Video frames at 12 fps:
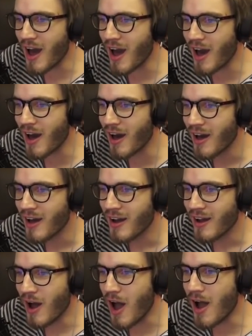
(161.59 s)
Otherwise, you would have
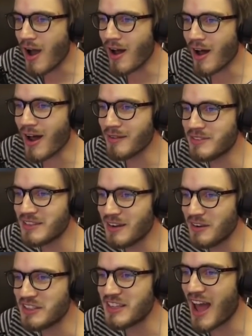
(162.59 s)
reached. It's been 10 years.
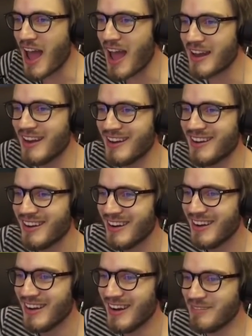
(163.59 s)
You're not go- you're
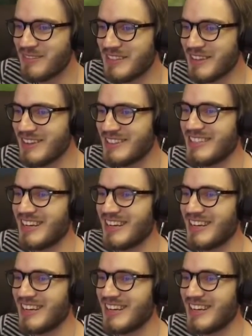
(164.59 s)
not a goal person.